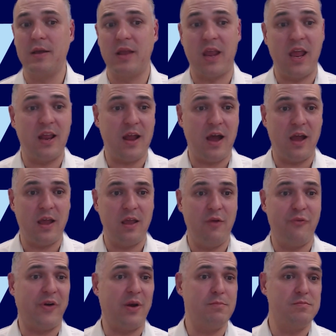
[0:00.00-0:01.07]
Can I
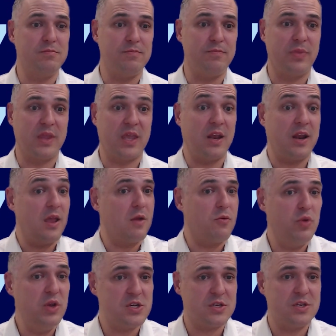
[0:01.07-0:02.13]

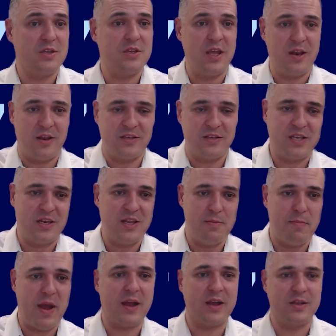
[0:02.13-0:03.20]
enrich the data and send it
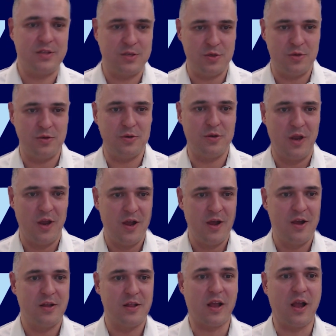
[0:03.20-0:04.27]
back to
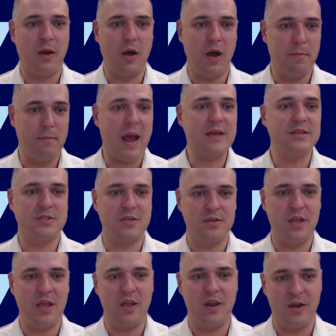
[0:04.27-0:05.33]
like a master
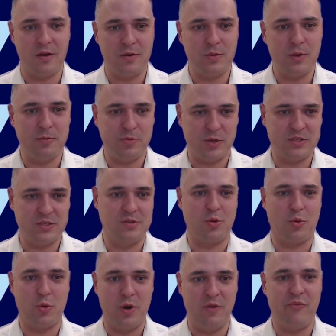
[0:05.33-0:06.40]
data
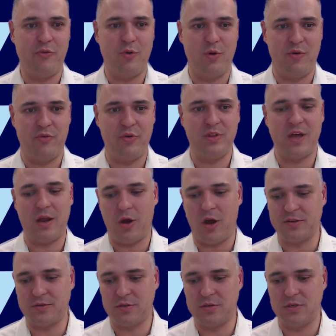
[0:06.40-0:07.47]
repository for that hospital